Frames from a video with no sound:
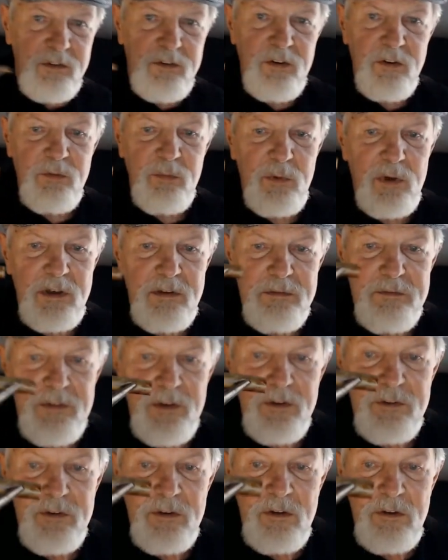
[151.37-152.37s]
is what a
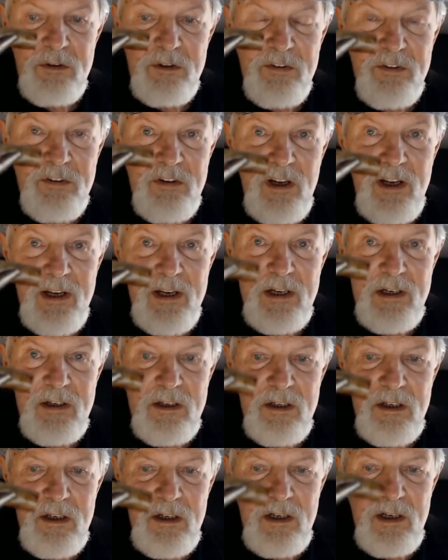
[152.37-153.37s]
filter looks
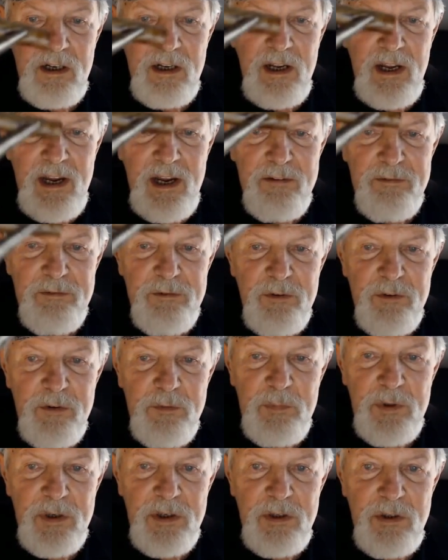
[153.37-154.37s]
like after it's
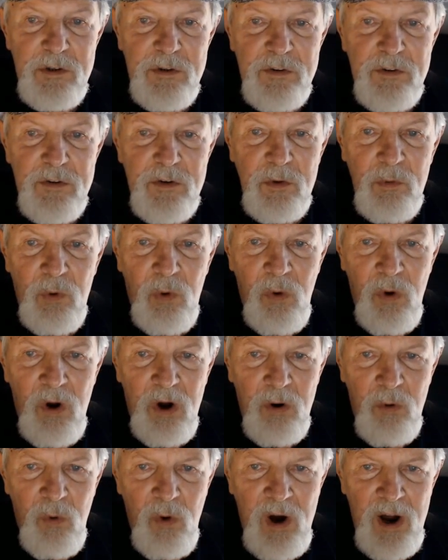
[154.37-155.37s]
been used a
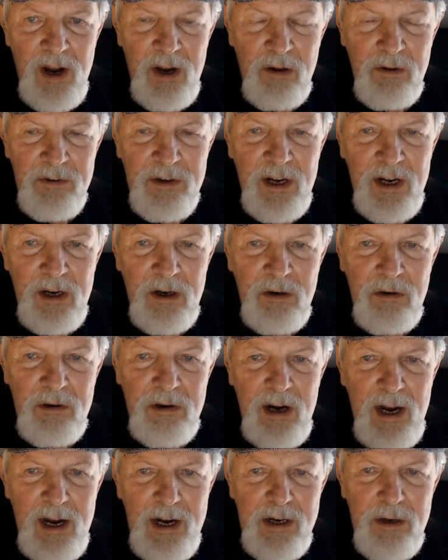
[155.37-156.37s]
while
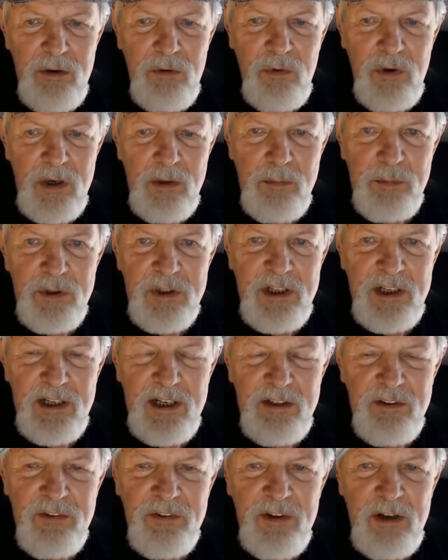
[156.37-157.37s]
now. I don't want to put
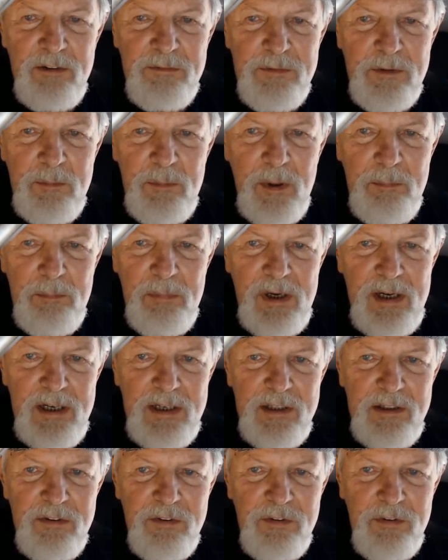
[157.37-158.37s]
that stuff in my
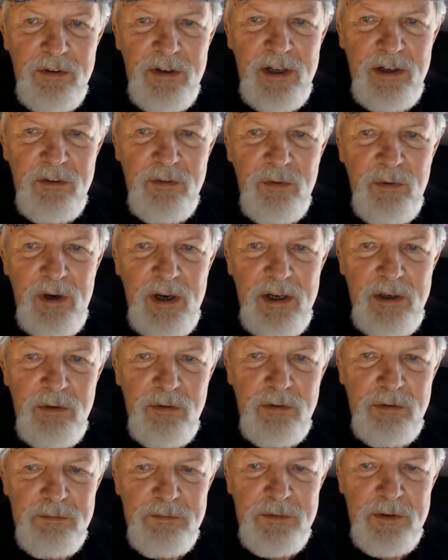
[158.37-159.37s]
body, so that's why I
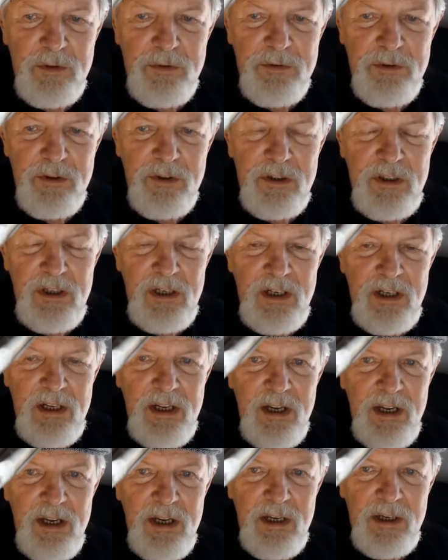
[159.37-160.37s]
use a filter,
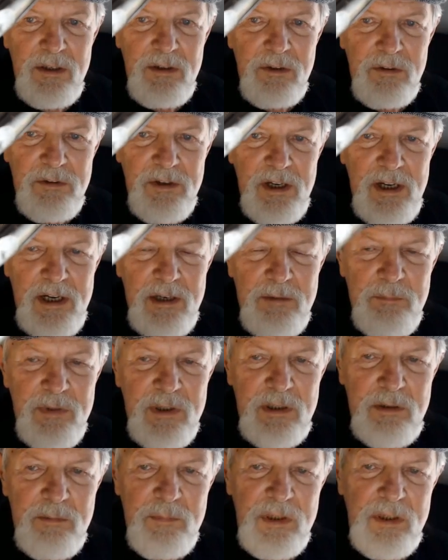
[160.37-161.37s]
and they're
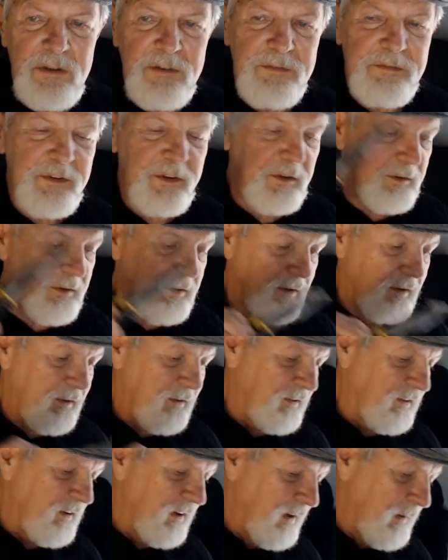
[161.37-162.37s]
9mm
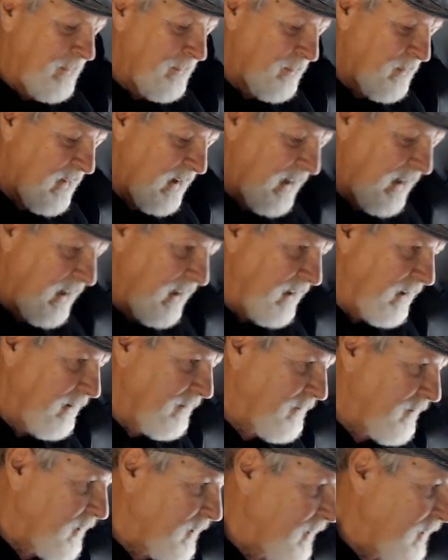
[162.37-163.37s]
filters, and
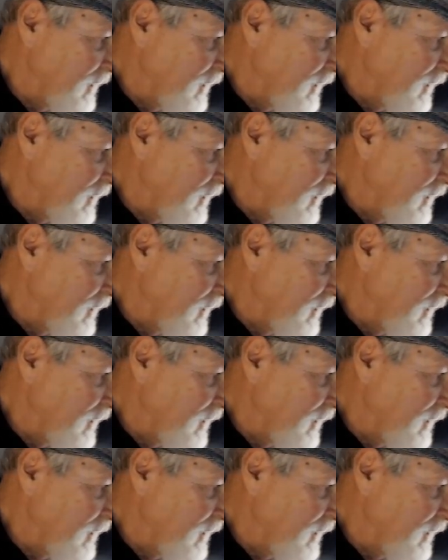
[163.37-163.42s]
if you're going